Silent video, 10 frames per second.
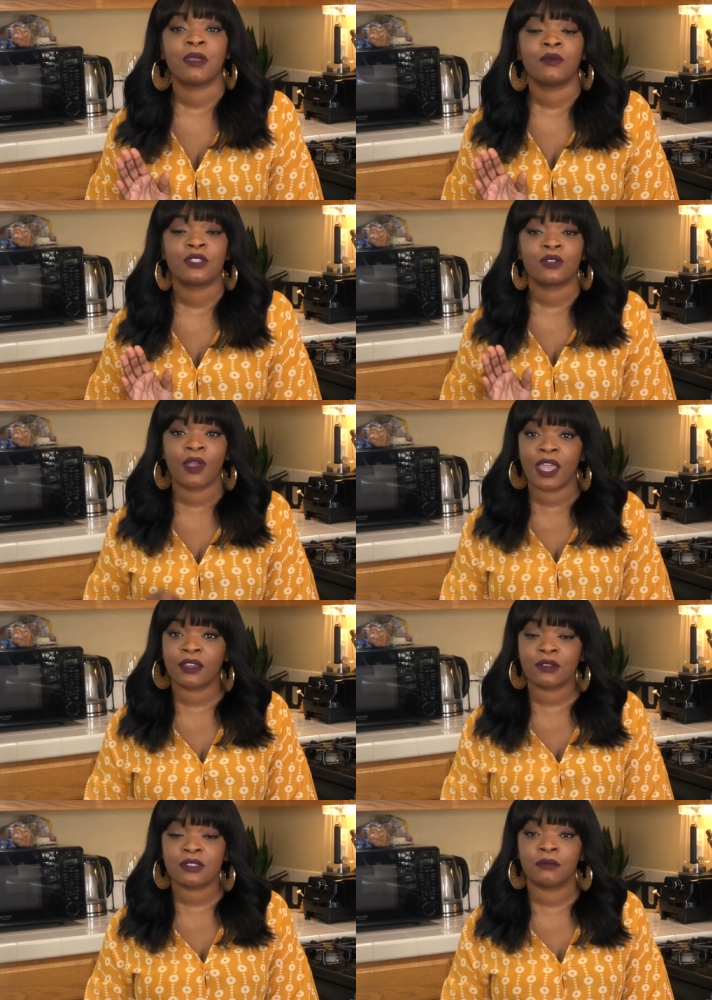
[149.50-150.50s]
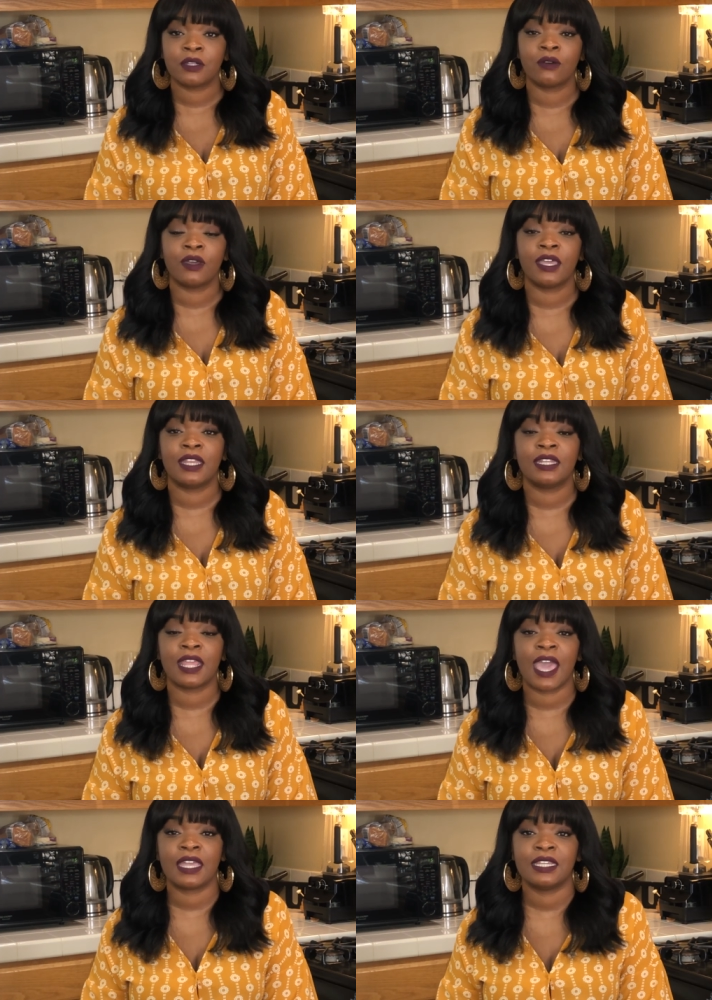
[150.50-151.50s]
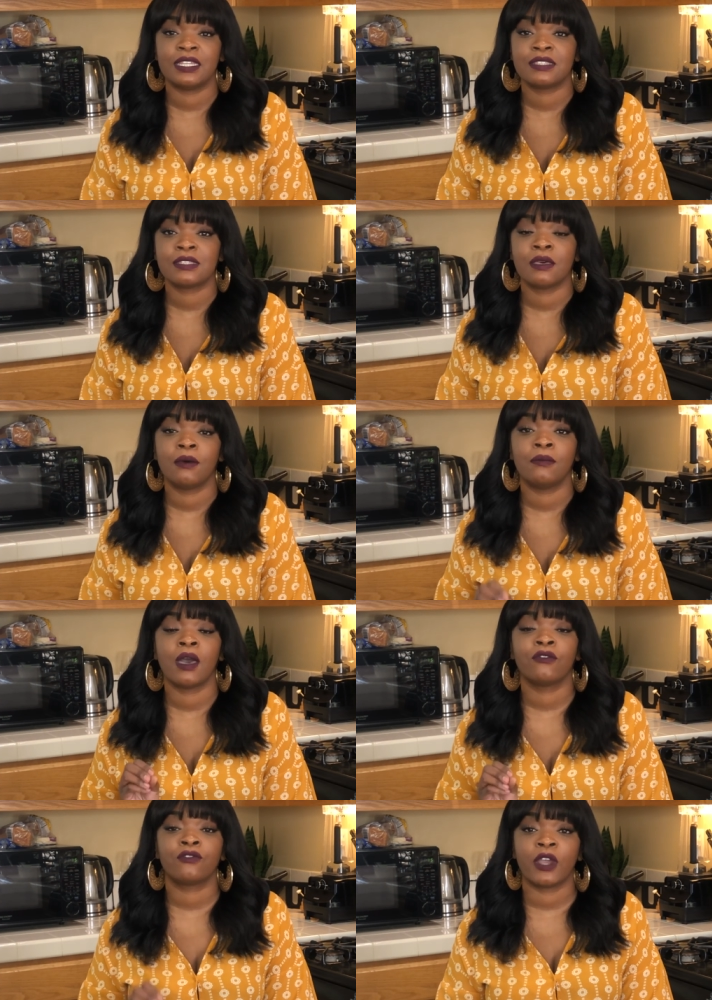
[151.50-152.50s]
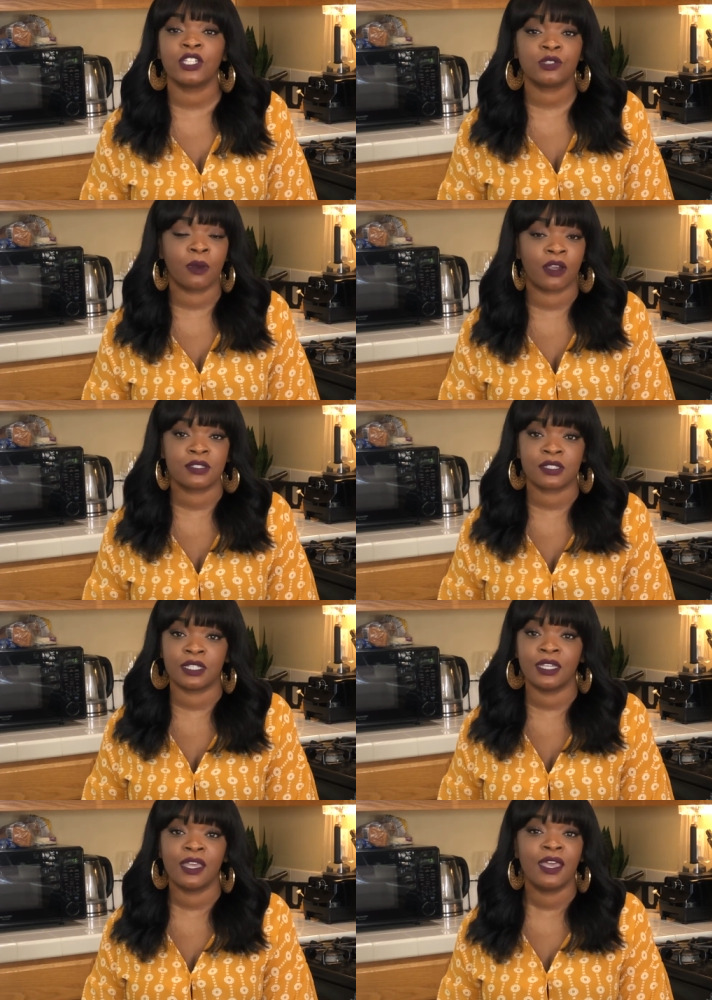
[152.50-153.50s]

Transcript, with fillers: my Ritz crackers, I'm gonna go ahead and add in some fresh parsley.